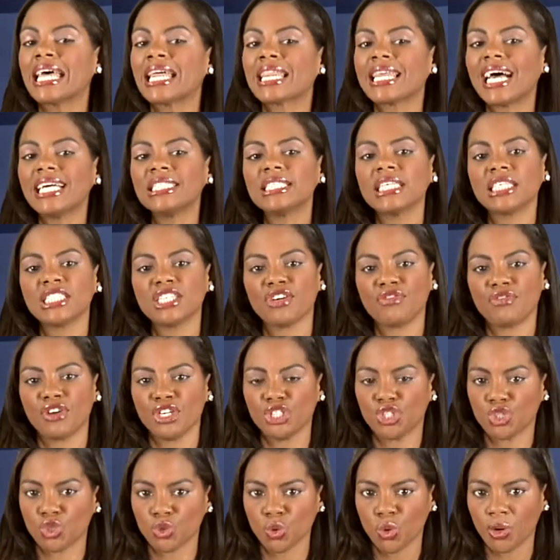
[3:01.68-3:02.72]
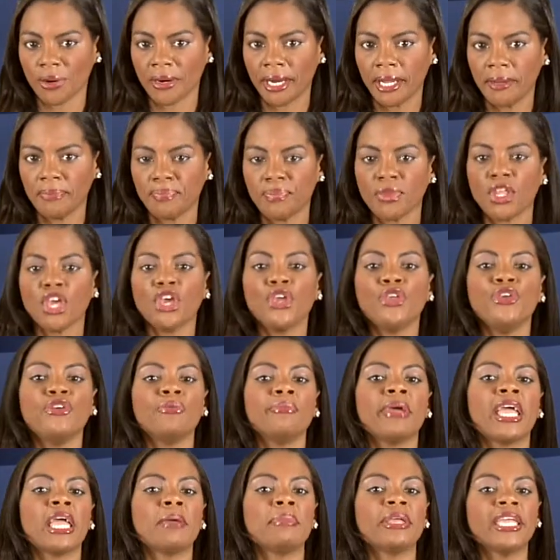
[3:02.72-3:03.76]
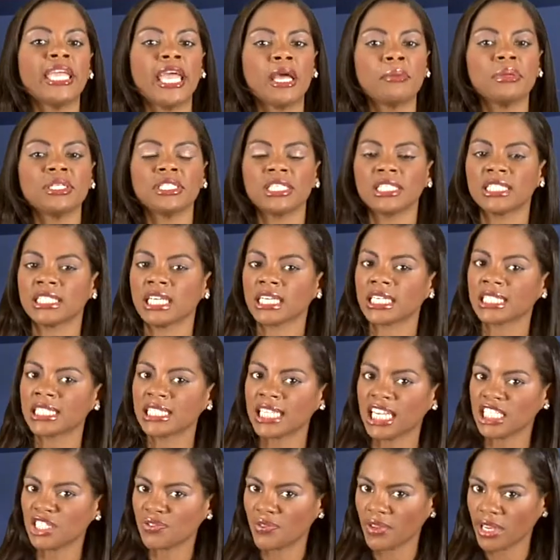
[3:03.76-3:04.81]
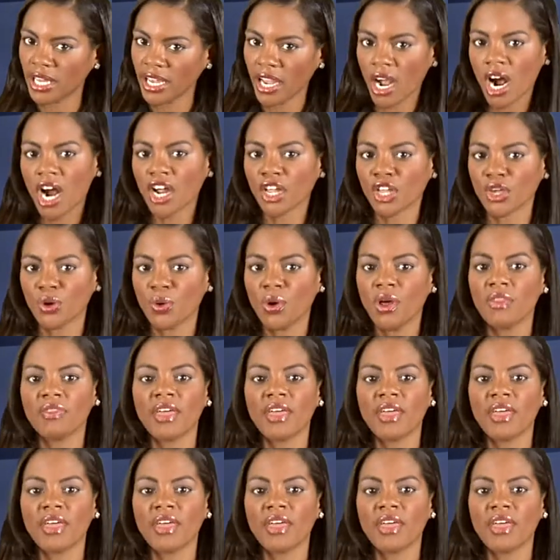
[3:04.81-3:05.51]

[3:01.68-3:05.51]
that's a different story. You may be able to successfully argue